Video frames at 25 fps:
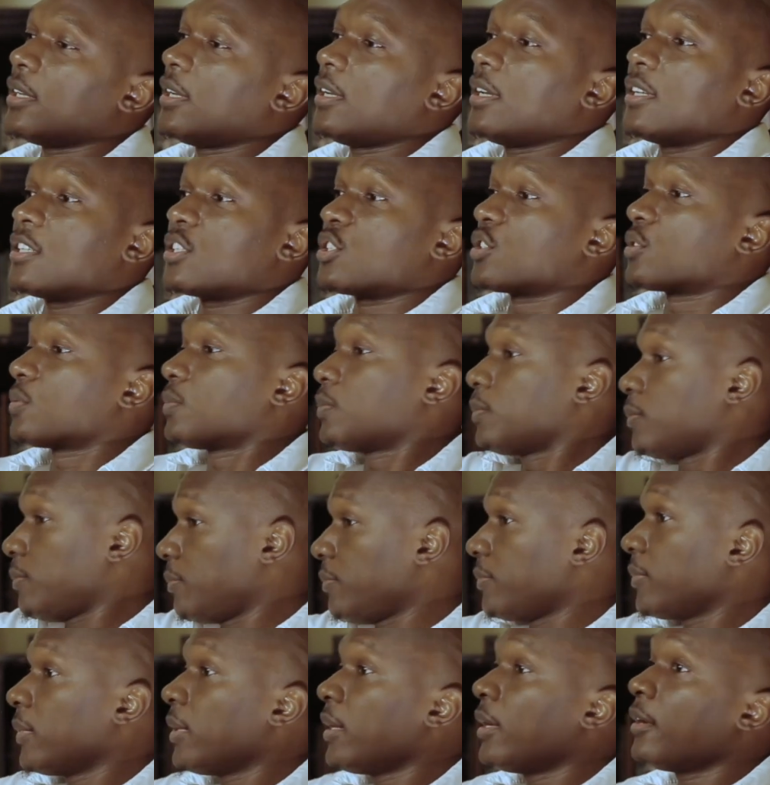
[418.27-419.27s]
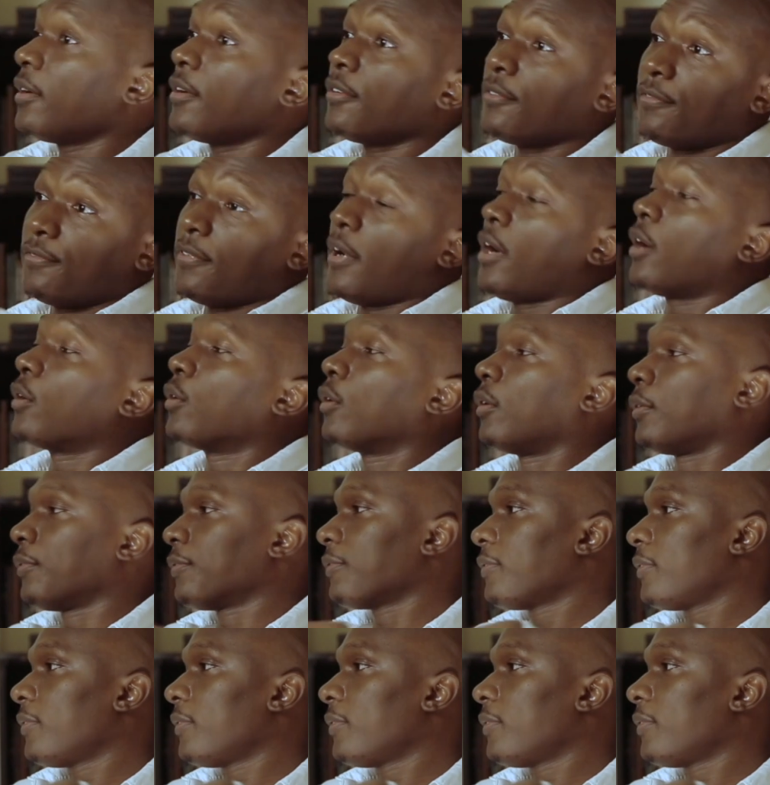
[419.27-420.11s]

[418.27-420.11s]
is far off.